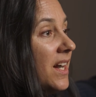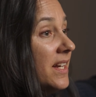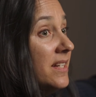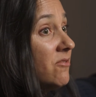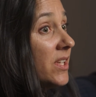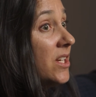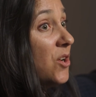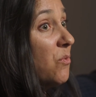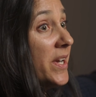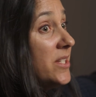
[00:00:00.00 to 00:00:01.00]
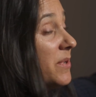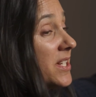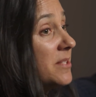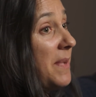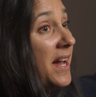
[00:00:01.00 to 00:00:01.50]
I didn't really know what to
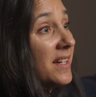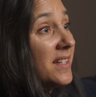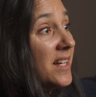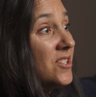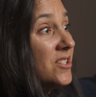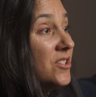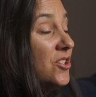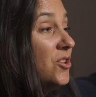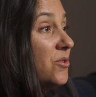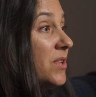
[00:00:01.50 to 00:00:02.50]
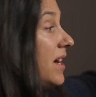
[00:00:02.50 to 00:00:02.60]
expect. I just knew